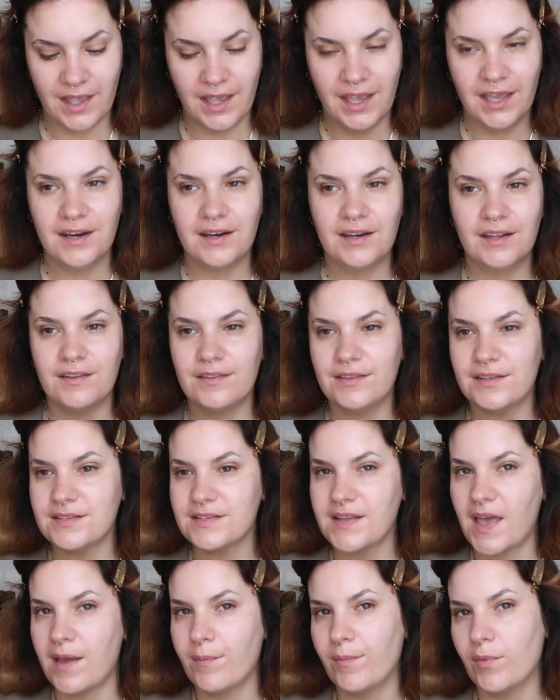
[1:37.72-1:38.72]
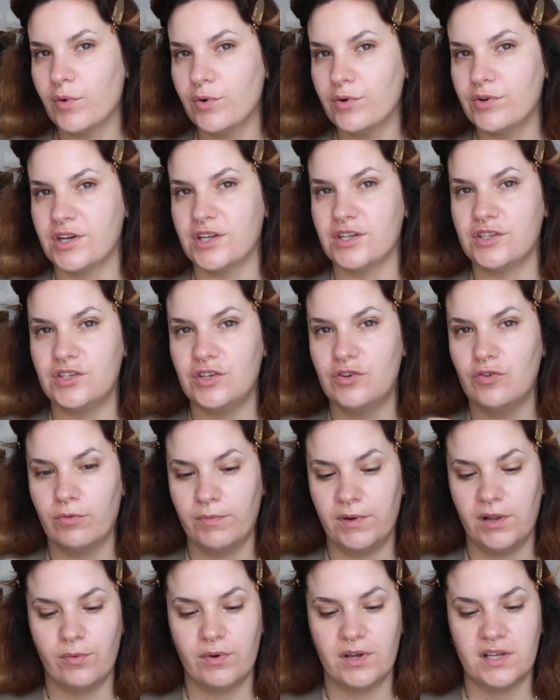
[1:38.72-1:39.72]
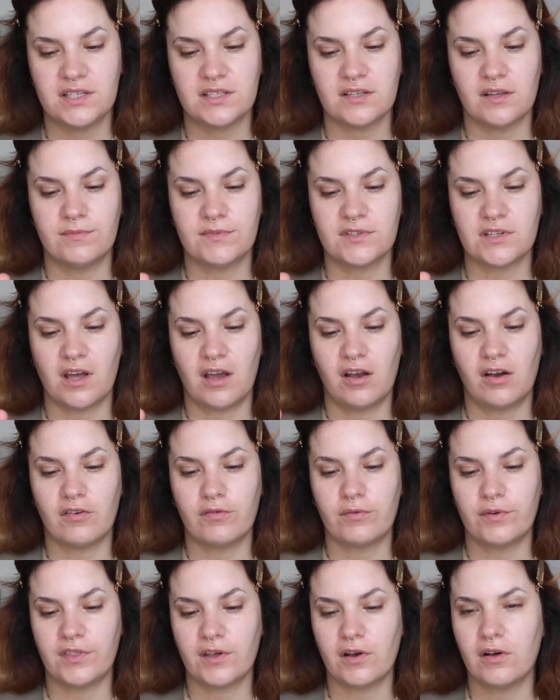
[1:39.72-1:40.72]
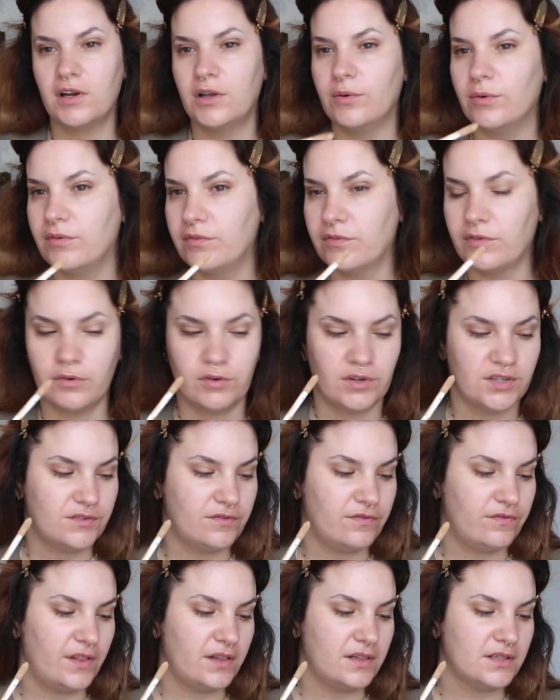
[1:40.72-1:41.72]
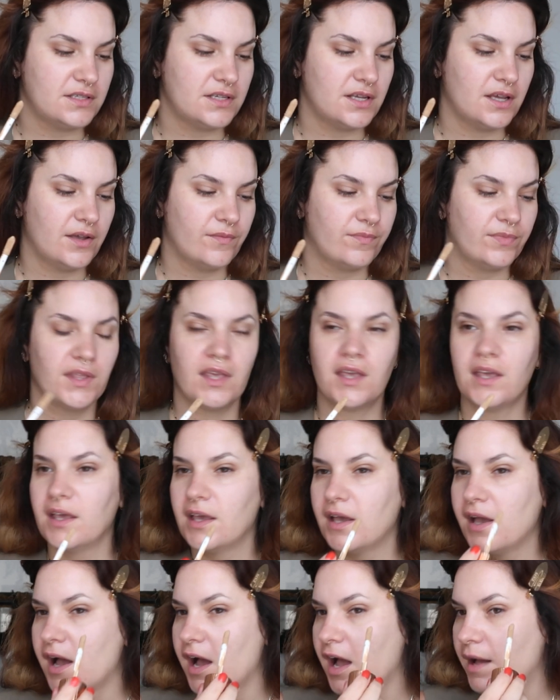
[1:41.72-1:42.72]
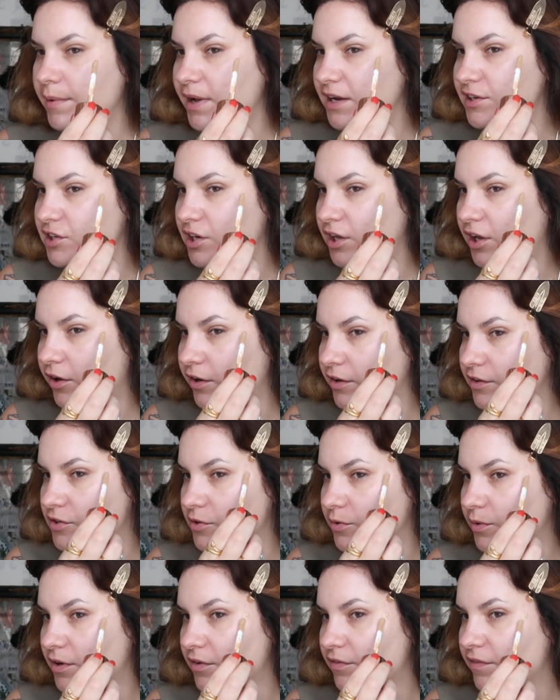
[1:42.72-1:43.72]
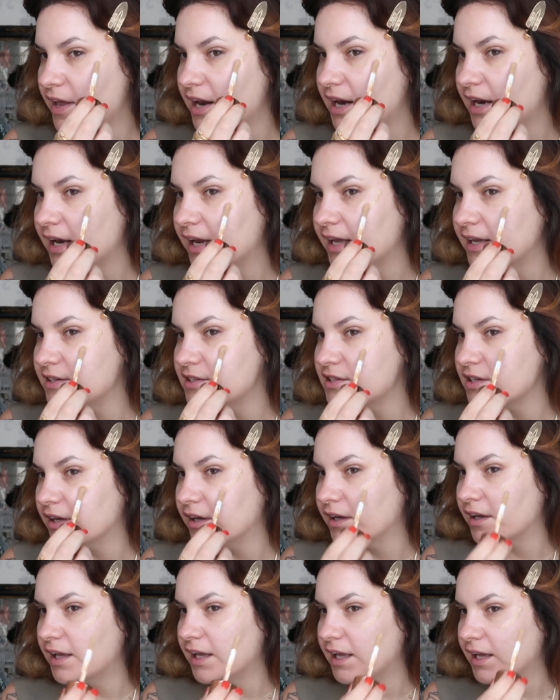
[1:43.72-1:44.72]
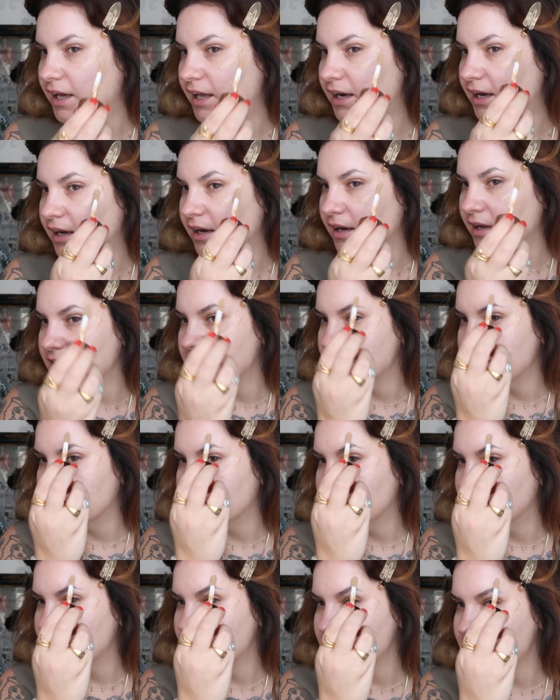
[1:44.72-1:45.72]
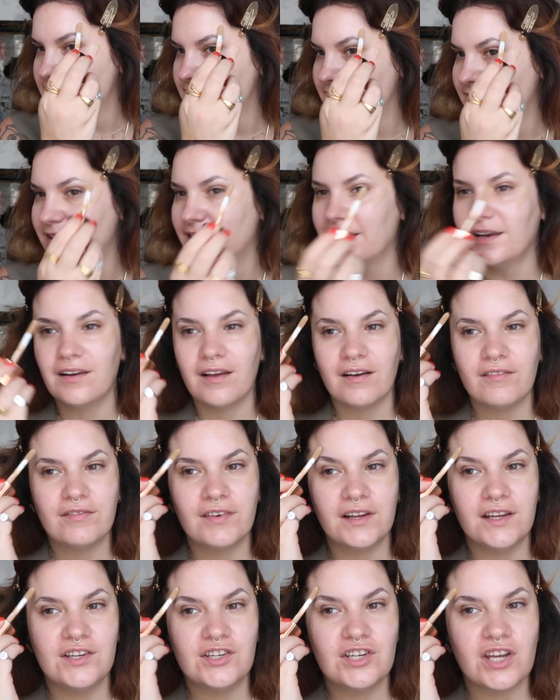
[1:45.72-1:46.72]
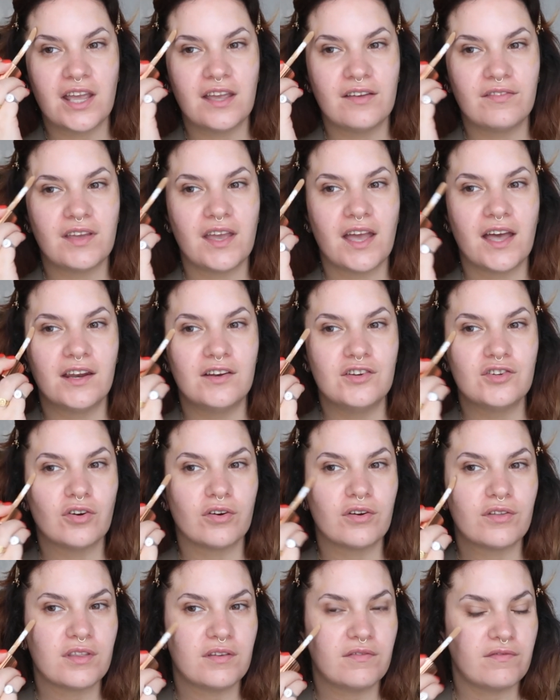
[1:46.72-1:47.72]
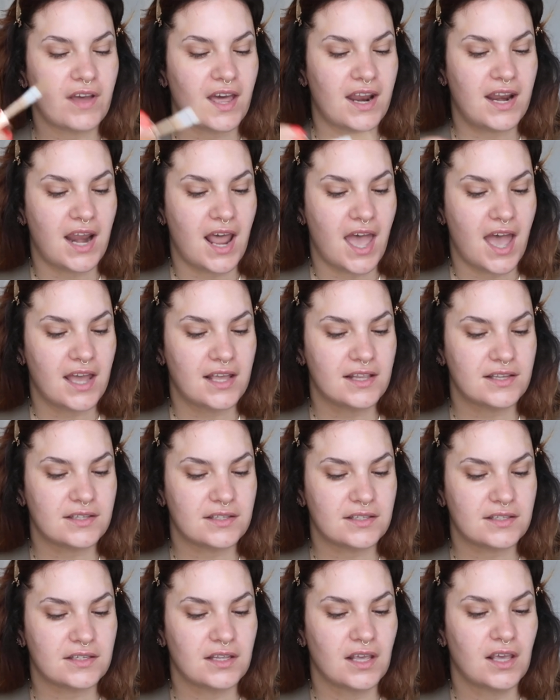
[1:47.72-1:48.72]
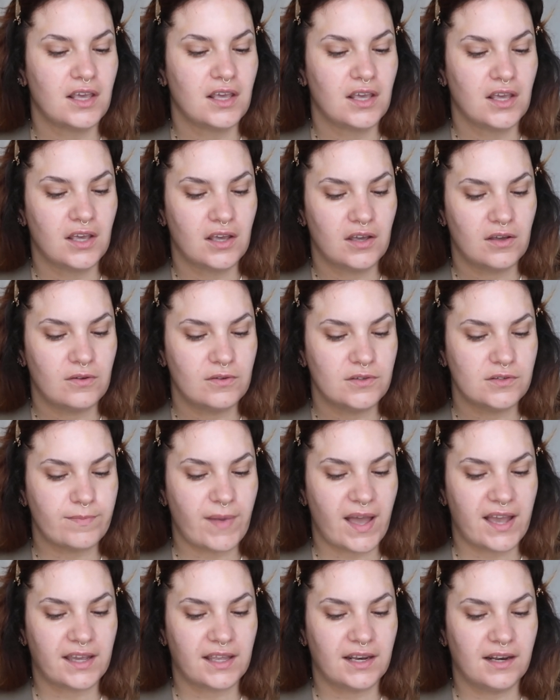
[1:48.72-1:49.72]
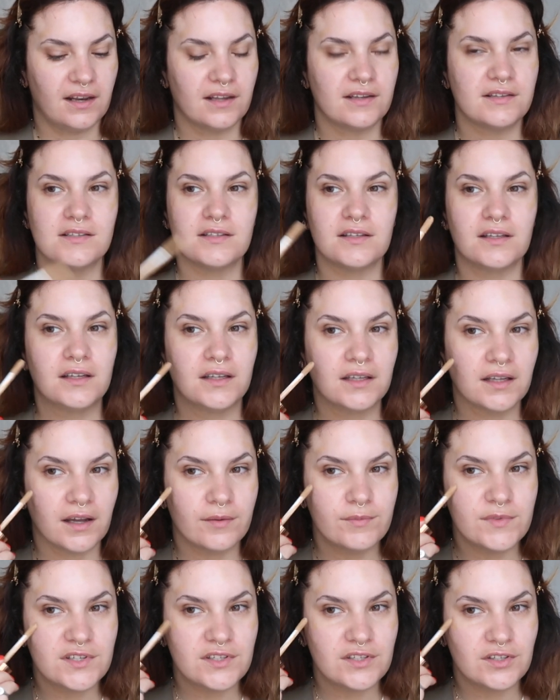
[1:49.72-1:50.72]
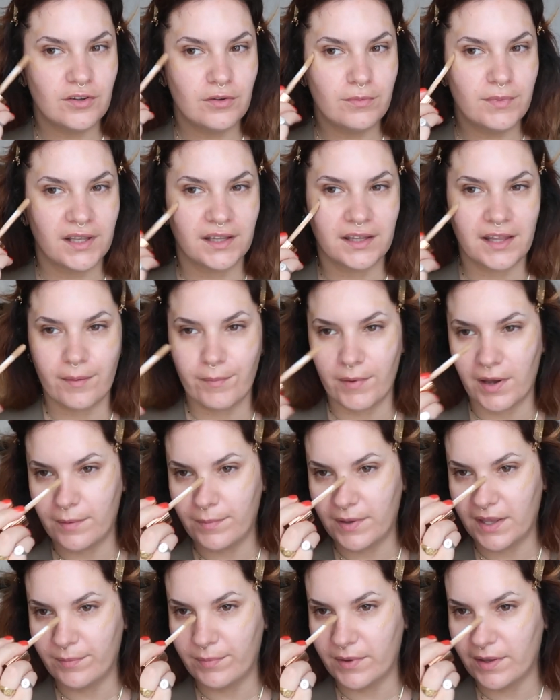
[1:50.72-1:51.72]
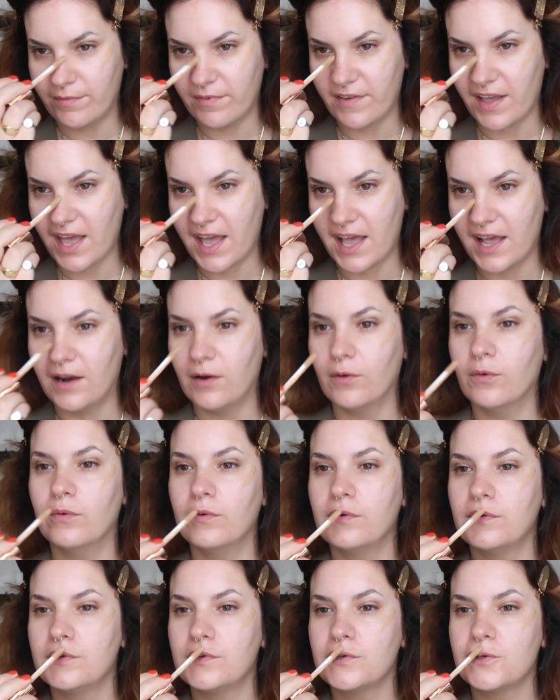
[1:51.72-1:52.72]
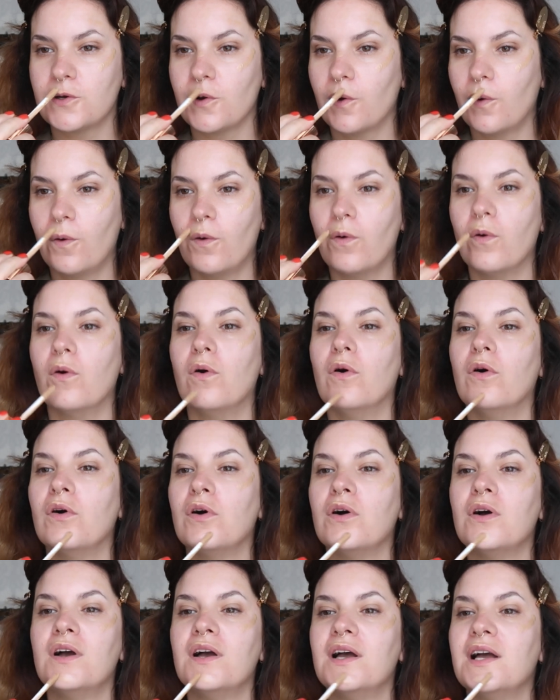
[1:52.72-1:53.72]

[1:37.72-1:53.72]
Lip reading: in the same order as you normally would. So I'm starting off with the Hollywood Flawless Filter. I'm actually going to an event later in London to see the lovely JVN, Jonathan Van Ness, who's back in London. I'm assuming there might be a bit of a hair launch, or